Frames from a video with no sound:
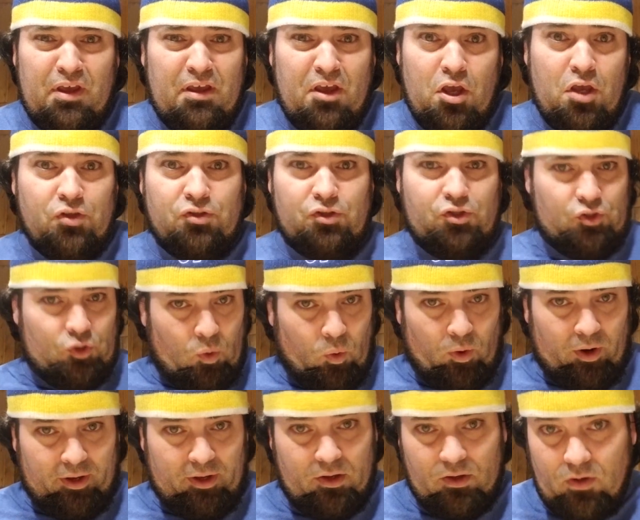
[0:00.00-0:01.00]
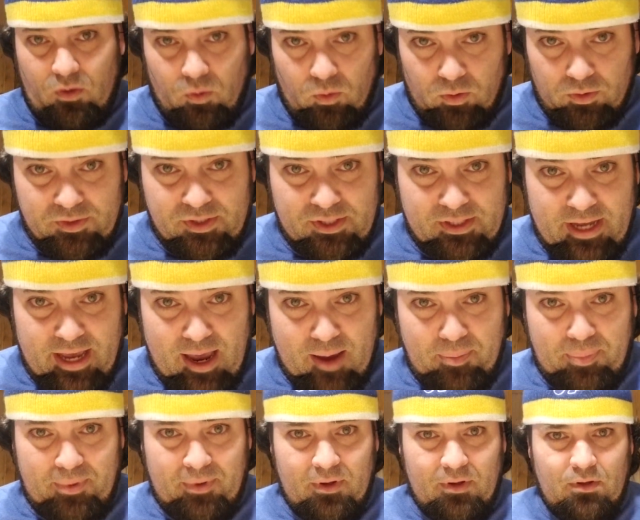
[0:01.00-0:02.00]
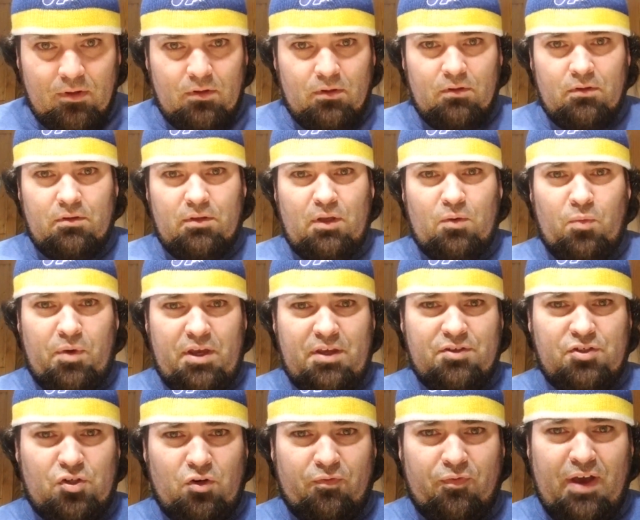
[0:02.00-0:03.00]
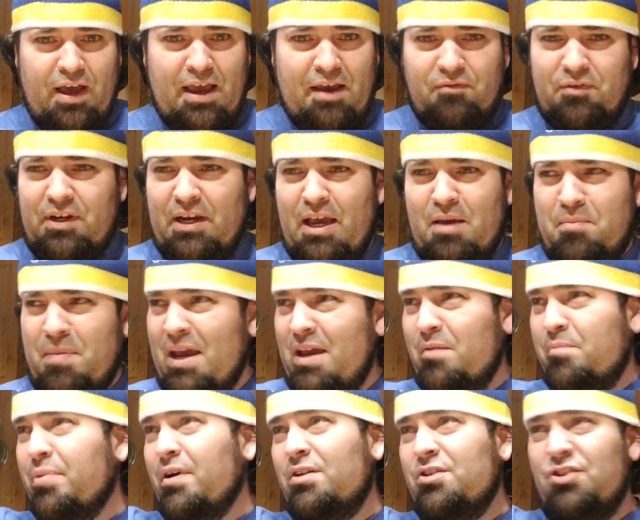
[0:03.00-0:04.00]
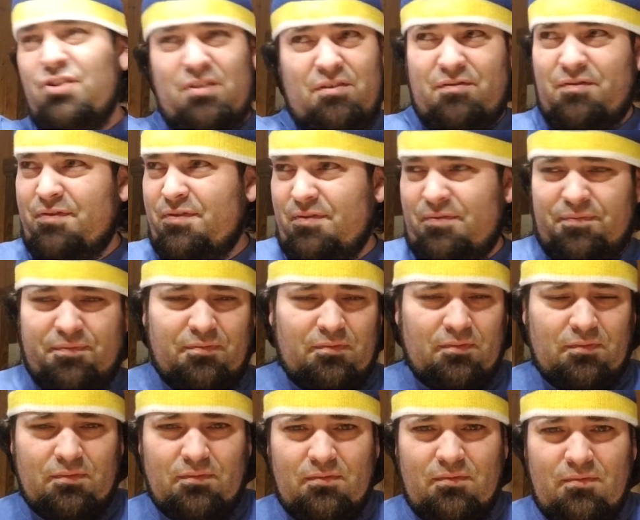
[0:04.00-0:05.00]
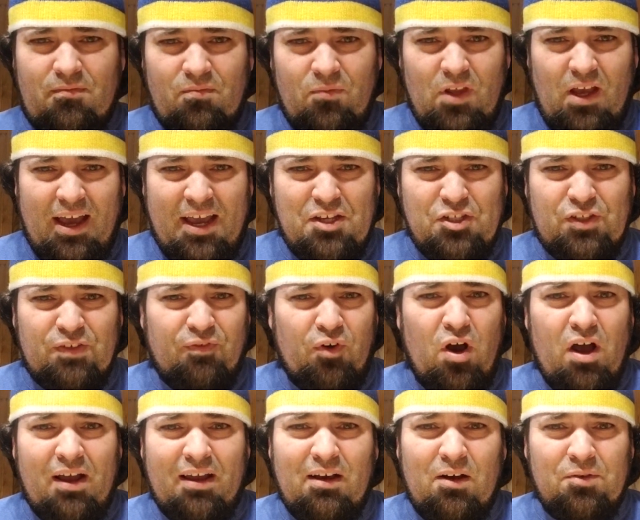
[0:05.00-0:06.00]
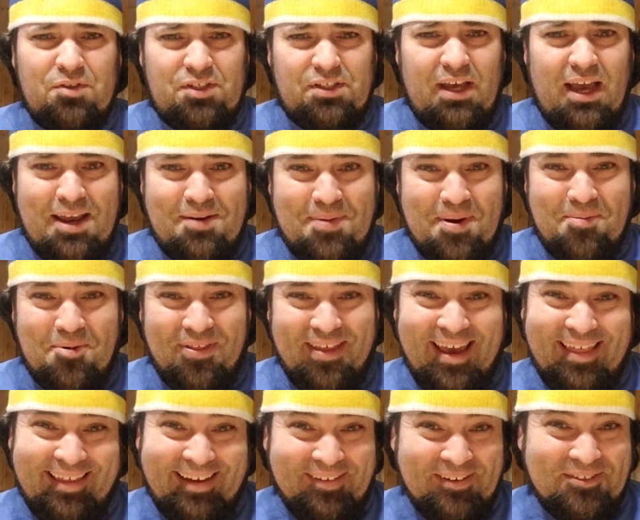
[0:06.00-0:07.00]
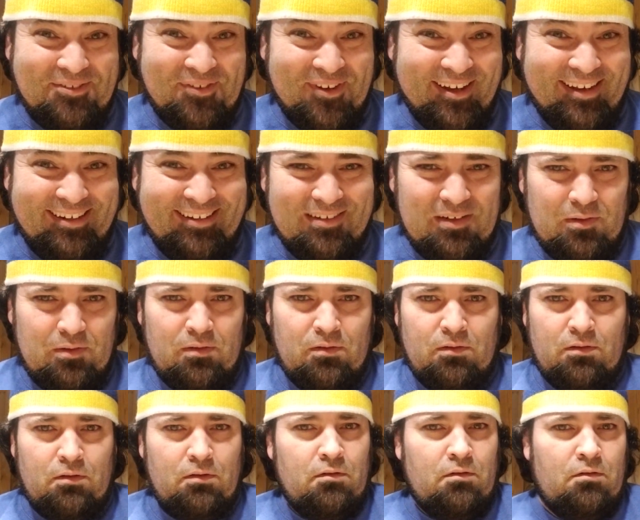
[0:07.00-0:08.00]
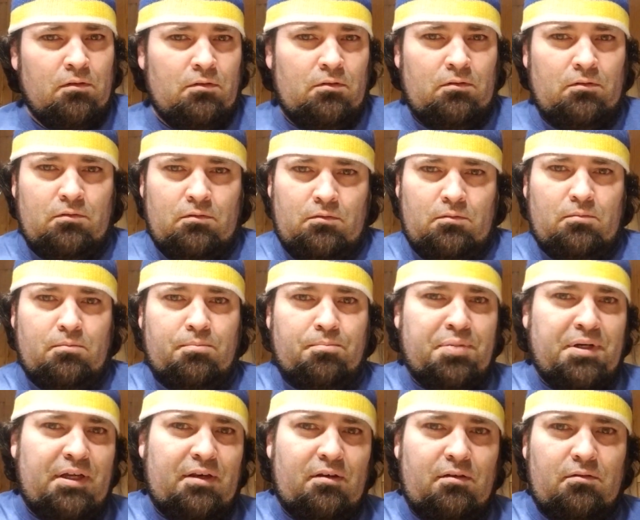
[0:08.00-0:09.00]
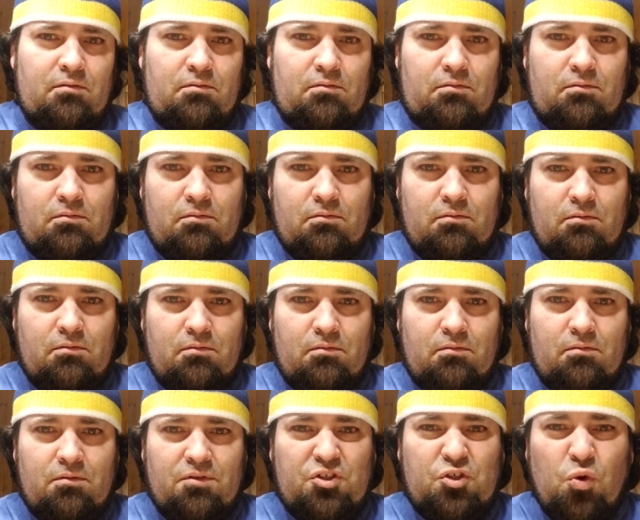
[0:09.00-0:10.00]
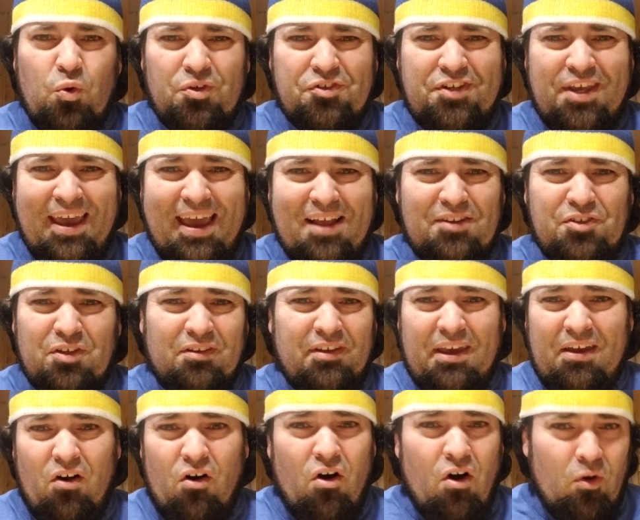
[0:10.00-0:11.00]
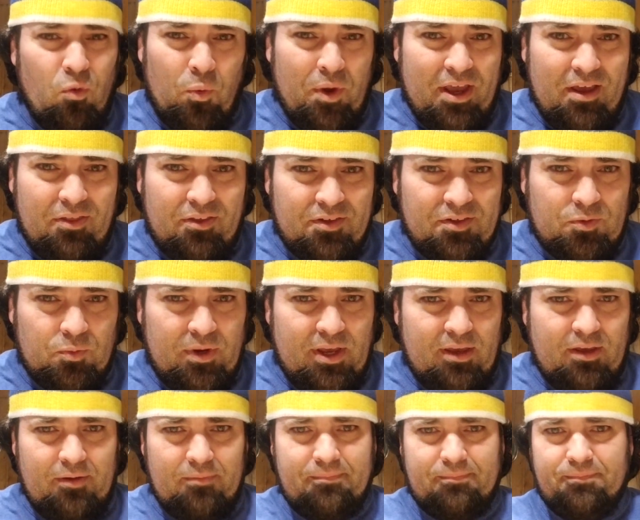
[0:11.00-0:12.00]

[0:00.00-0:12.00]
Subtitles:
historic cold snap that we survived, and I made a bunch of ice fog outside. Remember that? That was fun. But school's canceled like all week this week.